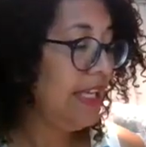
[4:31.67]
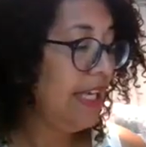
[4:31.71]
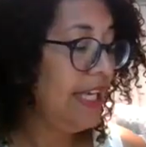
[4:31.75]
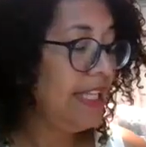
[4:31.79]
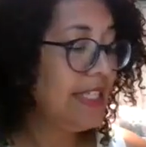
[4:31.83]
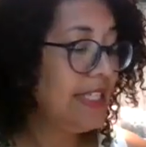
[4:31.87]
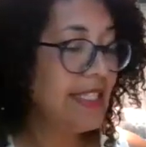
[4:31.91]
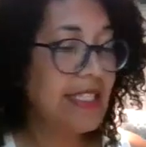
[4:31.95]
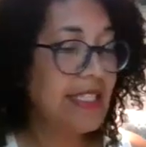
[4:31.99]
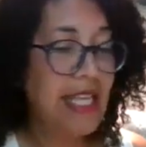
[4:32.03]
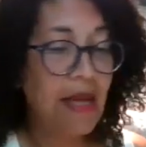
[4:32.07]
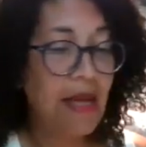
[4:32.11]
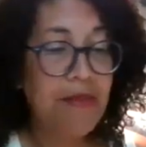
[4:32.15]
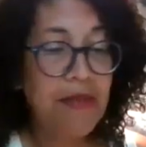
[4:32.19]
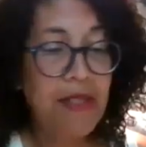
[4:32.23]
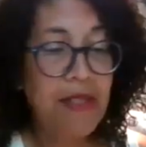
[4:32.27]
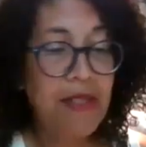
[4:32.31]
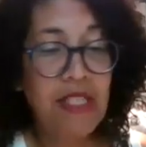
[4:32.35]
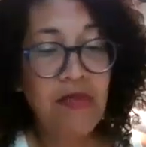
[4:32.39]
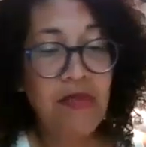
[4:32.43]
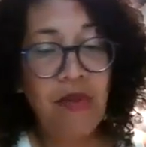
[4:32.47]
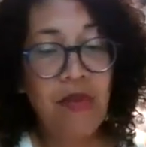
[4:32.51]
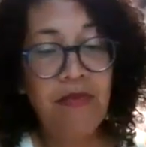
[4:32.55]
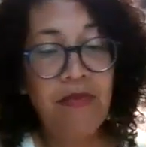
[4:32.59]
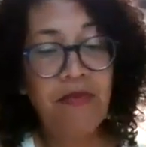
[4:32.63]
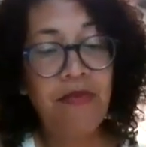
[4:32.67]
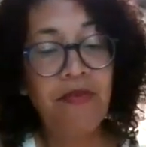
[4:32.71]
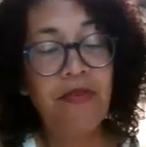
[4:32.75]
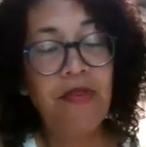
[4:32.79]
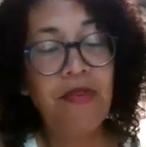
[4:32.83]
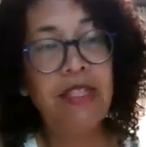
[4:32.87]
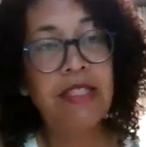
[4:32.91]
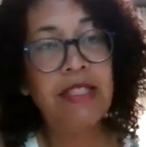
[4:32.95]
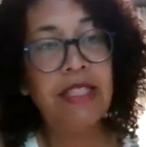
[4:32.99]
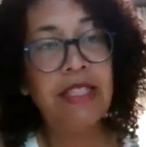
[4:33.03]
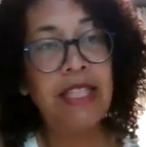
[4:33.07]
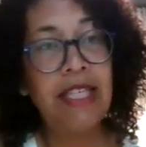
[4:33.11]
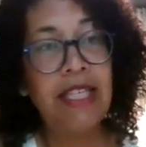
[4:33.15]
It stops us from
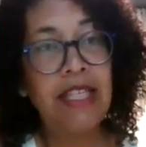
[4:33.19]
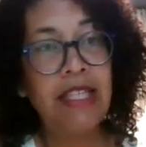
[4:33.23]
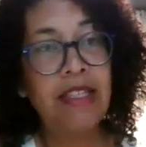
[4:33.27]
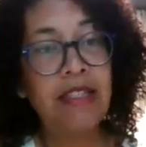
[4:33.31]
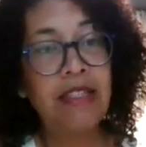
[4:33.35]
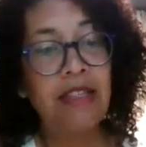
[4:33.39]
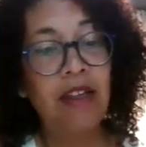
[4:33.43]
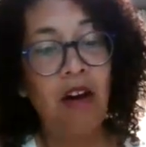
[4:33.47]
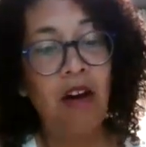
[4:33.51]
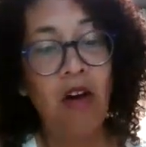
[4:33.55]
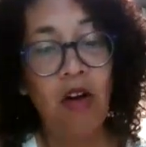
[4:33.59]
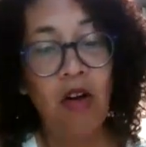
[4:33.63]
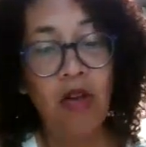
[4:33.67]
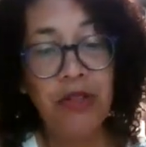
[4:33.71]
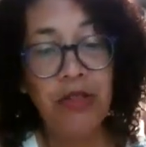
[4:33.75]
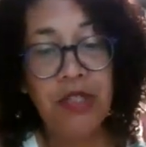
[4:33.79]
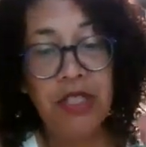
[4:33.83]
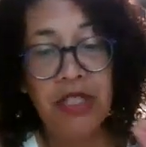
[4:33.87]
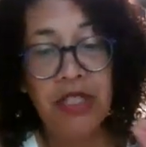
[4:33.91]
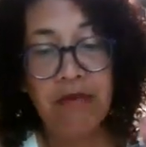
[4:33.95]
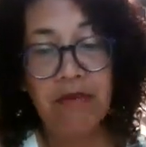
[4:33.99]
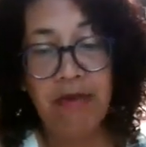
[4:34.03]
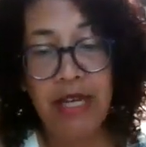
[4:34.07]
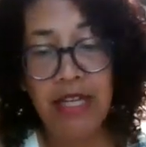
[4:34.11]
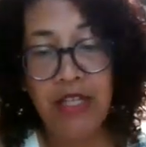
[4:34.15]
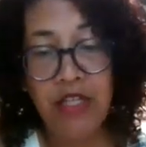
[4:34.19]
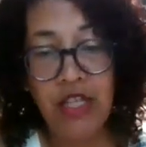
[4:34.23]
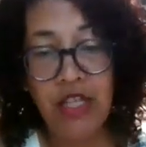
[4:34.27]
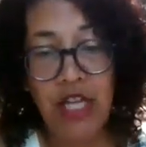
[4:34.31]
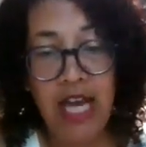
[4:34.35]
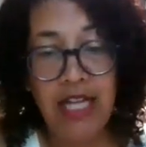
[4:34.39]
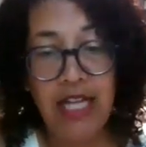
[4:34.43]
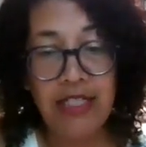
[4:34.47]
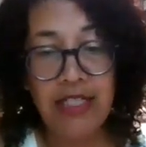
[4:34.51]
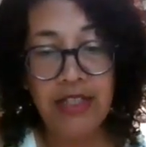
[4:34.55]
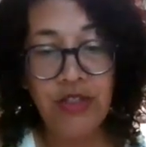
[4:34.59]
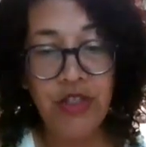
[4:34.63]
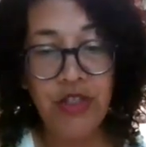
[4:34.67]
feeling halted by
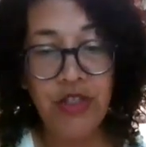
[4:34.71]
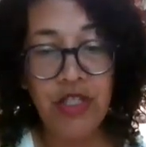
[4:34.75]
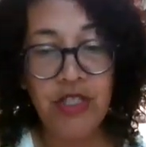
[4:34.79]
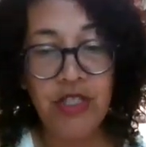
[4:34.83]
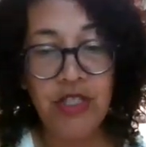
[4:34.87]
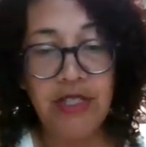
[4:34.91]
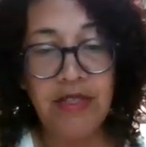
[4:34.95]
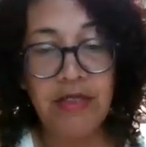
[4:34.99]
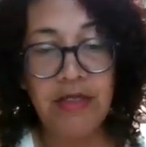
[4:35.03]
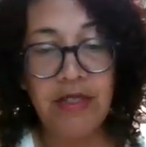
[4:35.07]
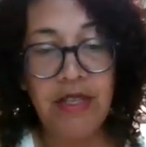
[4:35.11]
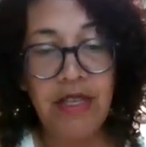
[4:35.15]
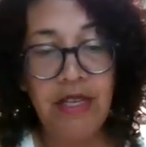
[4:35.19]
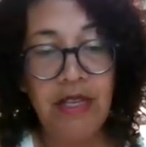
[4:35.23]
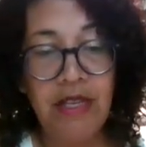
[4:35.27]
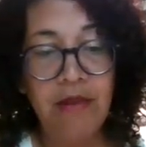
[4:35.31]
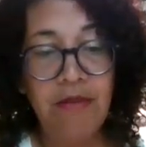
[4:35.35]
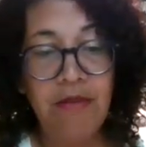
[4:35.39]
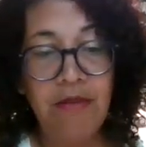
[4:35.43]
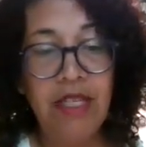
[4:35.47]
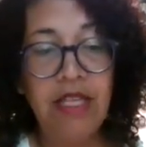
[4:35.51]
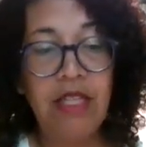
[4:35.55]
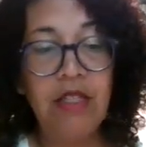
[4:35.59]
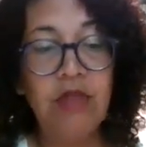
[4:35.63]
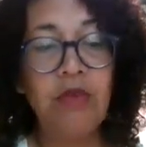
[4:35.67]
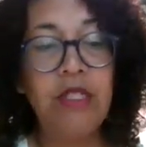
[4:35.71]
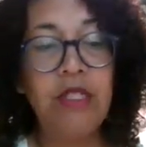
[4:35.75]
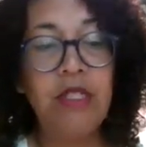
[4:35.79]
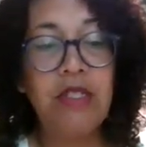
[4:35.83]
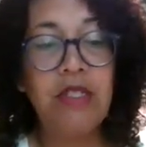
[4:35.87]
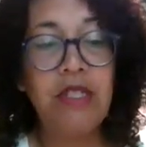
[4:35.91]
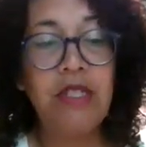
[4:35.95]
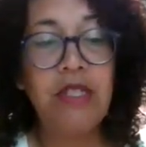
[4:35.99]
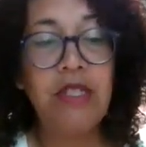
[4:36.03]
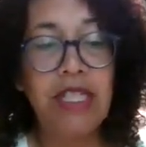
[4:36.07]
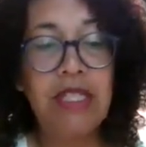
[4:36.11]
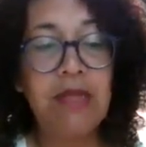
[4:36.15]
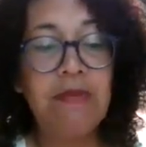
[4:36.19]
challenges because we do
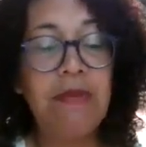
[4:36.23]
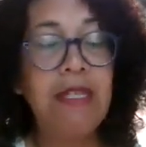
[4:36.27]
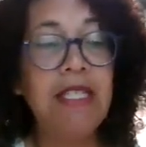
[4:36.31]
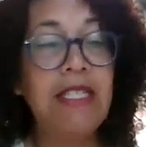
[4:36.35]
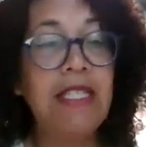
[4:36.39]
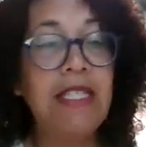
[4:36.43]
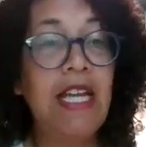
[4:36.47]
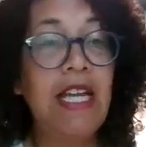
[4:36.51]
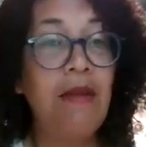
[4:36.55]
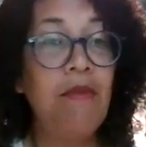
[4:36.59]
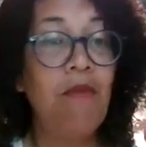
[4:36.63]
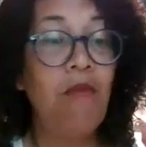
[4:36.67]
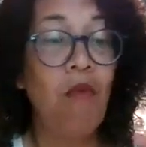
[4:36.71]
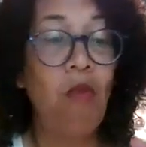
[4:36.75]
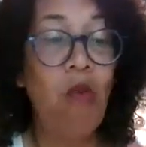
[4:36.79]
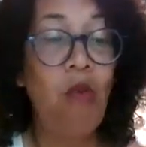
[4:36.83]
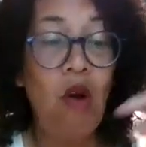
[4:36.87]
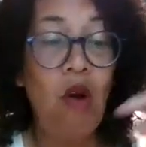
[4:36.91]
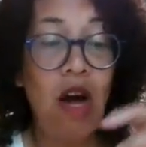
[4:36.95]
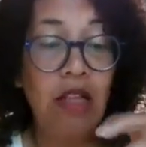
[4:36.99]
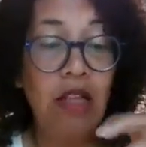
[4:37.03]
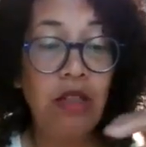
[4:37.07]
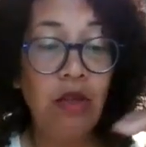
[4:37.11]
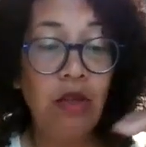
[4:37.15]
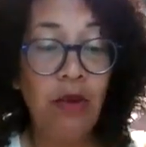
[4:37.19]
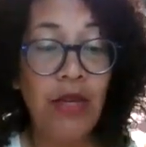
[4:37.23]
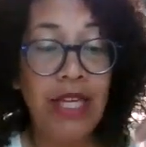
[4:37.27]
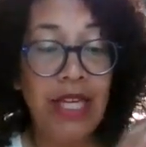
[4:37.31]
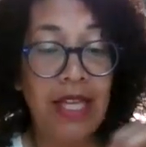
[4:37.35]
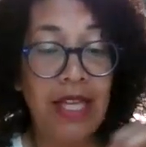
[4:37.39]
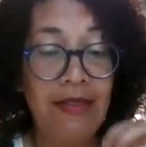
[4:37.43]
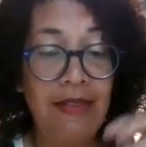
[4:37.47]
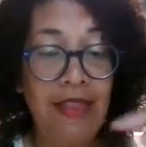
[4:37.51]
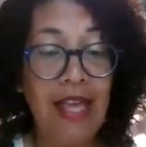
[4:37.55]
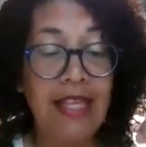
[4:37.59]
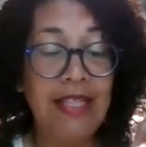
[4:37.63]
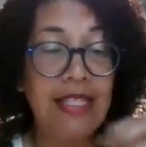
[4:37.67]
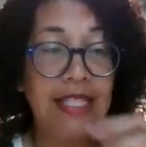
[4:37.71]
not spend time wallowing
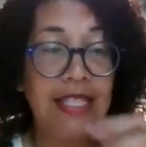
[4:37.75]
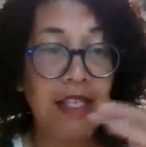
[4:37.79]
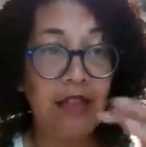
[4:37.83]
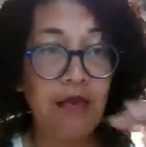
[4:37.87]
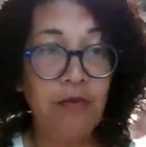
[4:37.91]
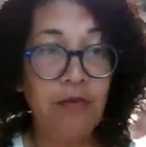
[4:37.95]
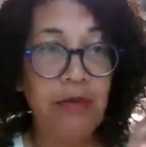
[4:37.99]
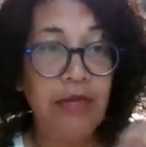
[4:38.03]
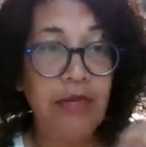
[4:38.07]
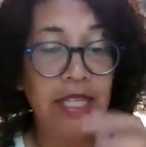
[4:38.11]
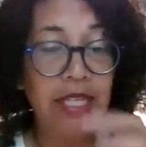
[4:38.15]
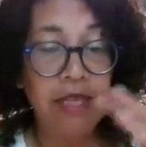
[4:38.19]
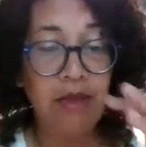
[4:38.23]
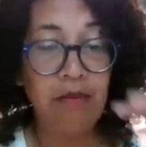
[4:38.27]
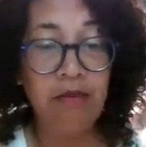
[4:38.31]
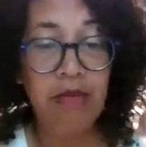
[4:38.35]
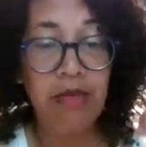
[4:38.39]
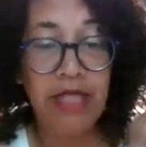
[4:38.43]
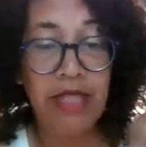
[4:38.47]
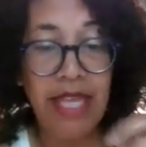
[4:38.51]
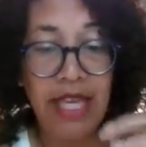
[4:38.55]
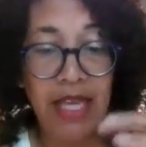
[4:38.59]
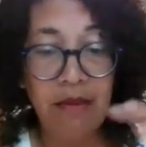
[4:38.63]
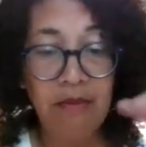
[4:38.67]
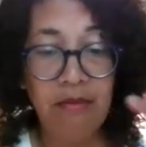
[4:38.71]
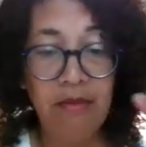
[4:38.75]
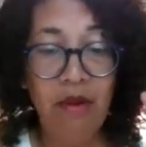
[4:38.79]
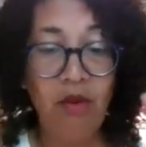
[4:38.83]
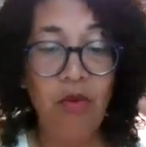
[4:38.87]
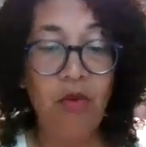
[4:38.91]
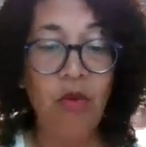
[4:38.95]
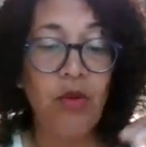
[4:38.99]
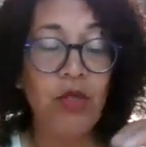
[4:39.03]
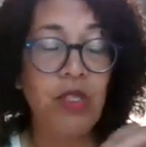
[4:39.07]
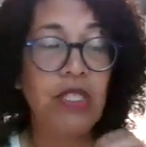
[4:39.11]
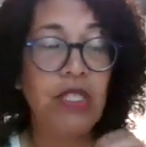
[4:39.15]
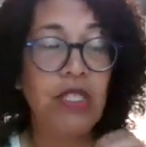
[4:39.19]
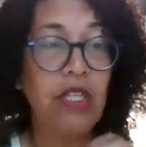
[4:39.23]
in that self-pity, blame,
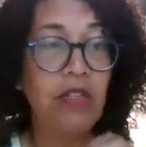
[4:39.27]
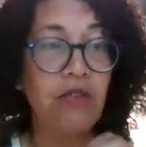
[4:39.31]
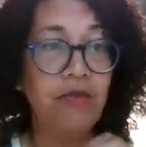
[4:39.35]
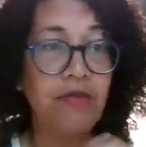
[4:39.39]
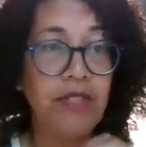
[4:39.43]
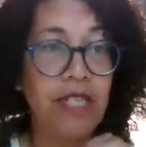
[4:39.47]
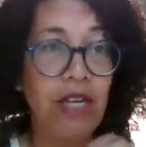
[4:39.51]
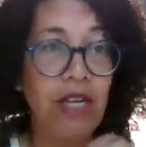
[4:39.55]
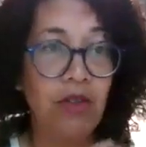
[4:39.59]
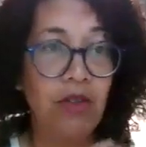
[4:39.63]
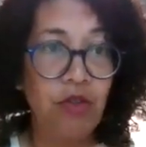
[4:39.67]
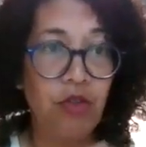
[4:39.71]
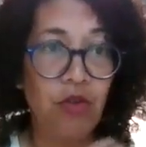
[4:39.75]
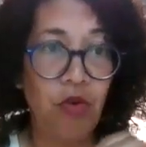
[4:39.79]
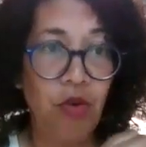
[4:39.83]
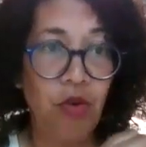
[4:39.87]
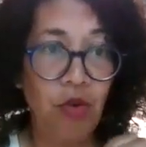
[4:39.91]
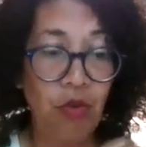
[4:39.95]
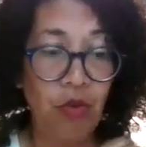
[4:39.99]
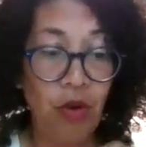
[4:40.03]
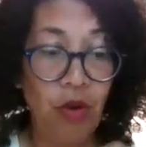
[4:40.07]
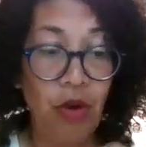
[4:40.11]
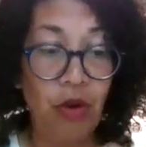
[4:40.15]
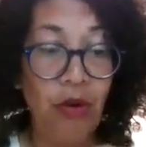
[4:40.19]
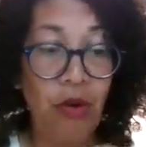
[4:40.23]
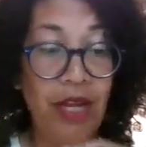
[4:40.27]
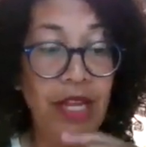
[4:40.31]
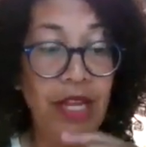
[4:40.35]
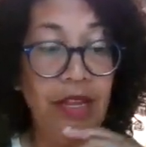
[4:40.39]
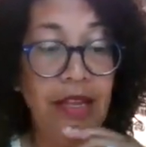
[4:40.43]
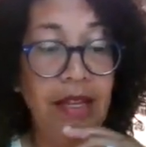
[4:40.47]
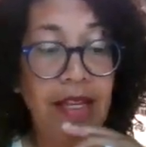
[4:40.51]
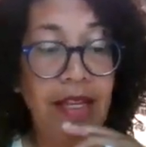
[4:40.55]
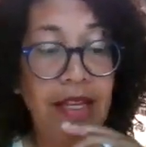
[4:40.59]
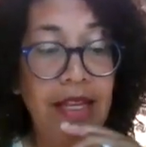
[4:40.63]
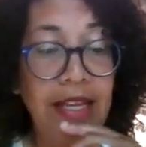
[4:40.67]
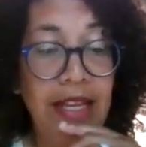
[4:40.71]
or self-doubt or worry.